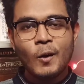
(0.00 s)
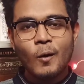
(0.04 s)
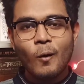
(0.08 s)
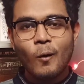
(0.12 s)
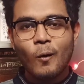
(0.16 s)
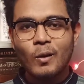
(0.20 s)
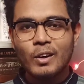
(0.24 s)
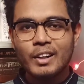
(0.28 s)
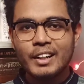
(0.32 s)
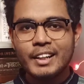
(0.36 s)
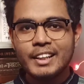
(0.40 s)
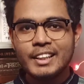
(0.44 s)

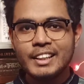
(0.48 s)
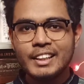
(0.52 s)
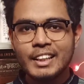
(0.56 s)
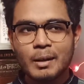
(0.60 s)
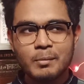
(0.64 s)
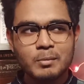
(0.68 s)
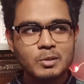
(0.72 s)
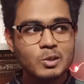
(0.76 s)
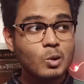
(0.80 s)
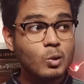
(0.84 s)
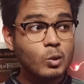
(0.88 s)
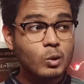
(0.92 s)
already.
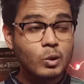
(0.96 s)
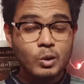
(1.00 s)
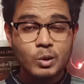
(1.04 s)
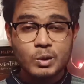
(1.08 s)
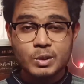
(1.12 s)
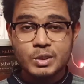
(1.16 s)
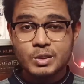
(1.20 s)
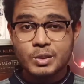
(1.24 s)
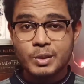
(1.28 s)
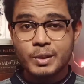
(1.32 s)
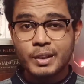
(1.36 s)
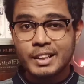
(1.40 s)
I'm so
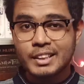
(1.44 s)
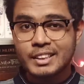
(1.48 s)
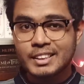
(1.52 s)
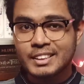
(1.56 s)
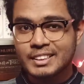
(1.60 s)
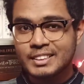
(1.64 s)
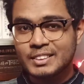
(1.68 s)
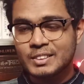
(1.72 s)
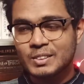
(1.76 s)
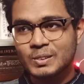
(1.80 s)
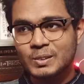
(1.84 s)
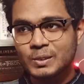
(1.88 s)
close to it.
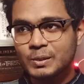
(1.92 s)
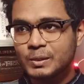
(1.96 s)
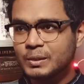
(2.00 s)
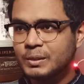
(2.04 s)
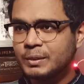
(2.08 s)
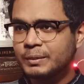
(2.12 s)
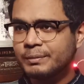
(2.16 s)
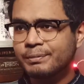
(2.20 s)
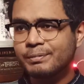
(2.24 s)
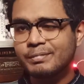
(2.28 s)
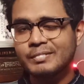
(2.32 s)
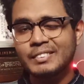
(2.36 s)
So
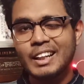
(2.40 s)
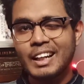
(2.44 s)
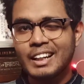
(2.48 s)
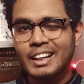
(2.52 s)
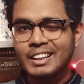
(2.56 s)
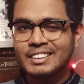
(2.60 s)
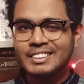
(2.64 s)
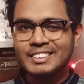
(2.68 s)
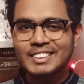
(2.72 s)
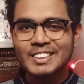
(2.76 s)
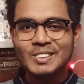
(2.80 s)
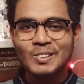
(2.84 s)
yeah,
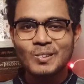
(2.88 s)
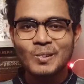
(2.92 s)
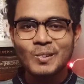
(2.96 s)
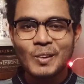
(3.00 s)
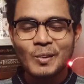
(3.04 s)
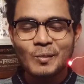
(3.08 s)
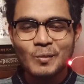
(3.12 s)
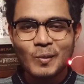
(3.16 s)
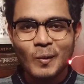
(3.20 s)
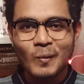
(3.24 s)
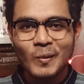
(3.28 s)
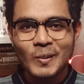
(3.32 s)
just
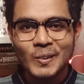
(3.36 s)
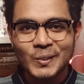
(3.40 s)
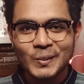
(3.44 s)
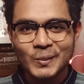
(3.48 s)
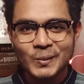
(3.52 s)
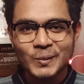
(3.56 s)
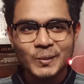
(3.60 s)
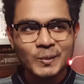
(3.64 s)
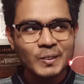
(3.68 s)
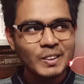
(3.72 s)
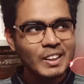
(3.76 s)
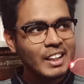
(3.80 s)
looking forward
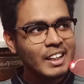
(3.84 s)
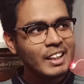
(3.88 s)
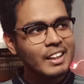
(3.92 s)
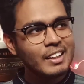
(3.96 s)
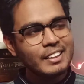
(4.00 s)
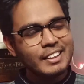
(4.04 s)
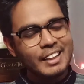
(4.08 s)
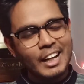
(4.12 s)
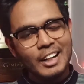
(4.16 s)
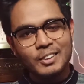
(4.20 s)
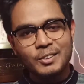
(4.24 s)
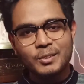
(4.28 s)
to
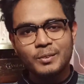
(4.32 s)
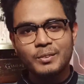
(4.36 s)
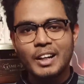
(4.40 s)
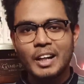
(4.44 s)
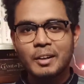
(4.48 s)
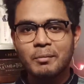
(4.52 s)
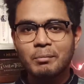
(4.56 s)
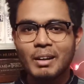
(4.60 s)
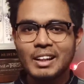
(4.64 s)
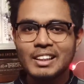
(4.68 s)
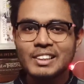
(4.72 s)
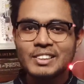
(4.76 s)
get to
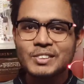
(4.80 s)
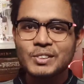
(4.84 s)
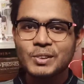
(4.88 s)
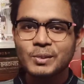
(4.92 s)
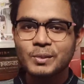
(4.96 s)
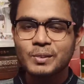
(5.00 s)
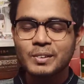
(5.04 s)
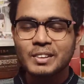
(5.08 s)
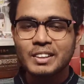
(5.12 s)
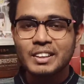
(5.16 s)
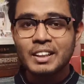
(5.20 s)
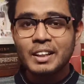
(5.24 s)
that milestone.